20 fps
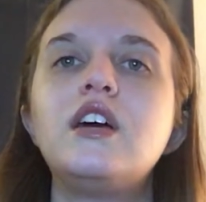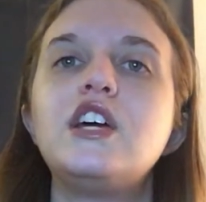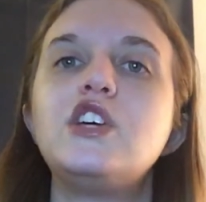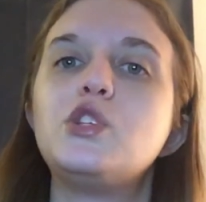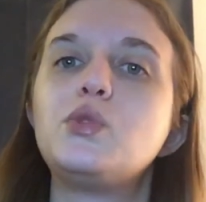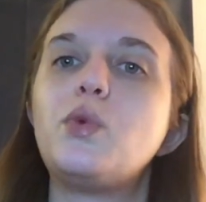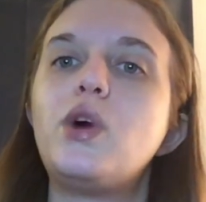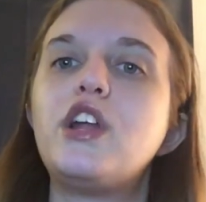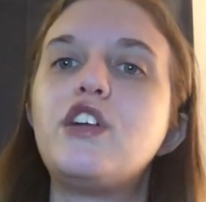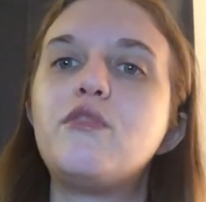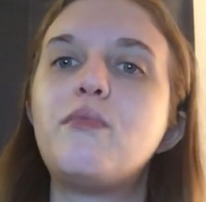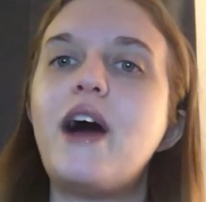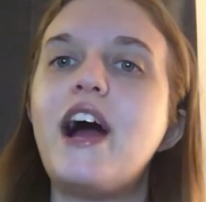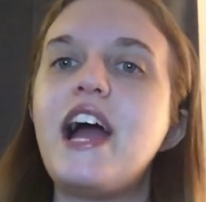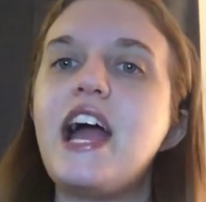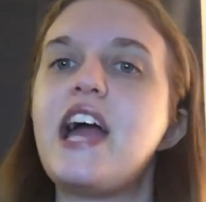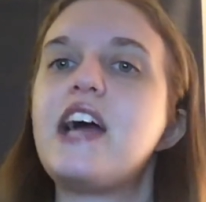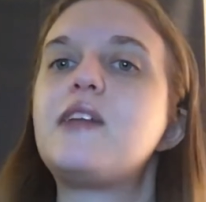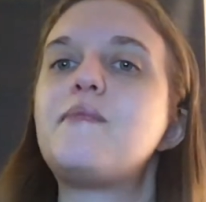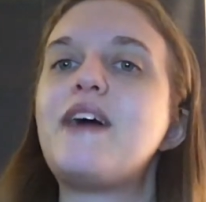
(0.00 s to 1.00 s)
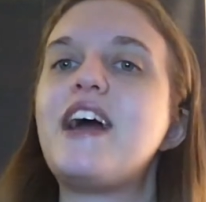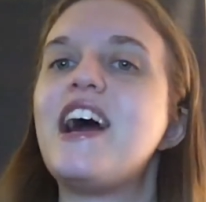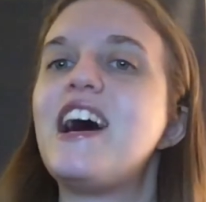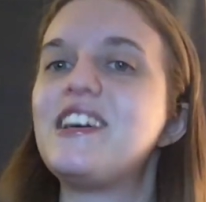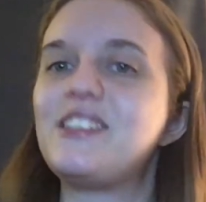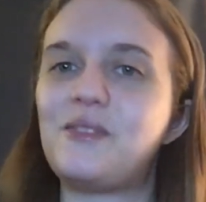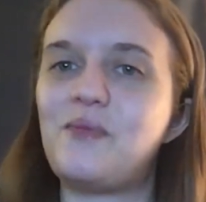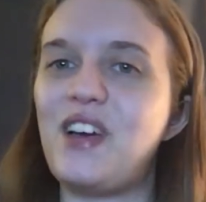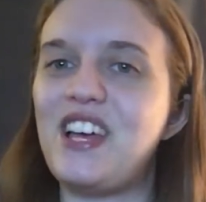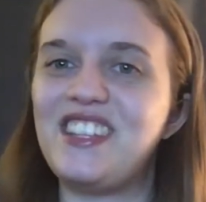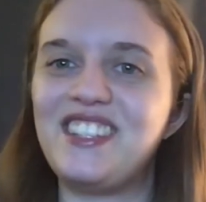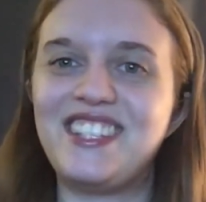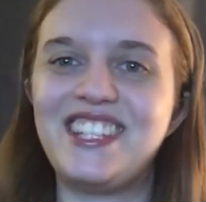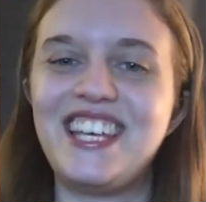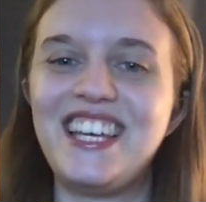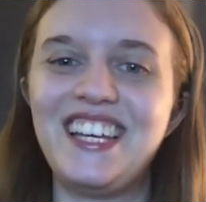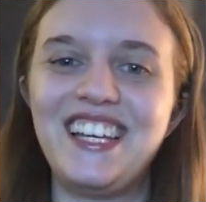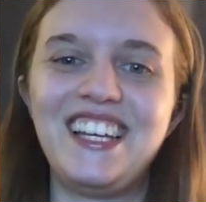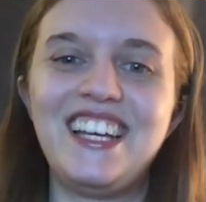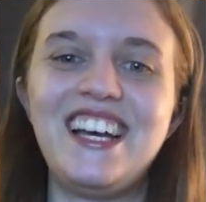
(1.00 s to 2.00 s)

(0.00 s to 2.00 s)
He's one of my anime husbands.